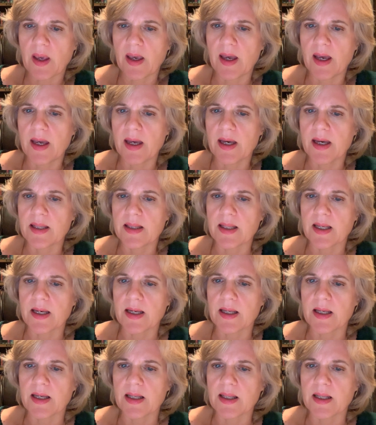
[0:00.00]
And
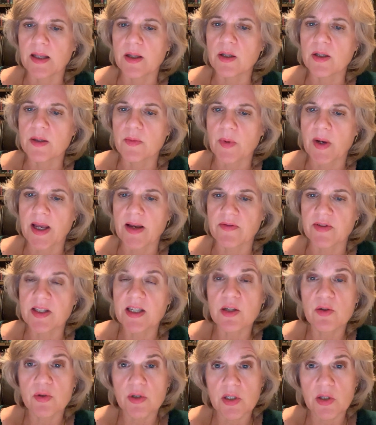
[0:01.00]
then we have
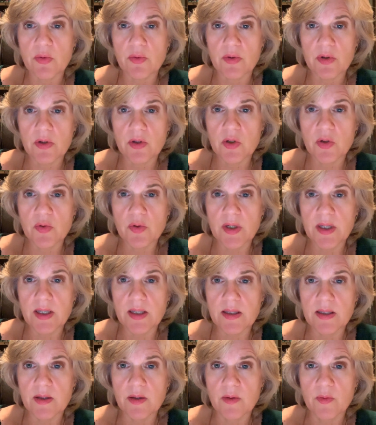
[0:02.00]
citrus
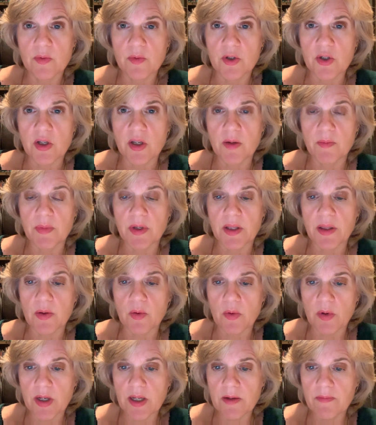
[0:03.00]
trees, which can be
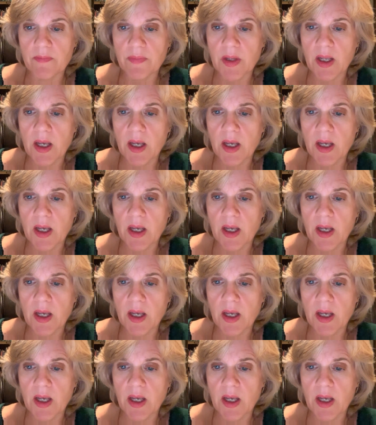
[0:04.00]
thorny,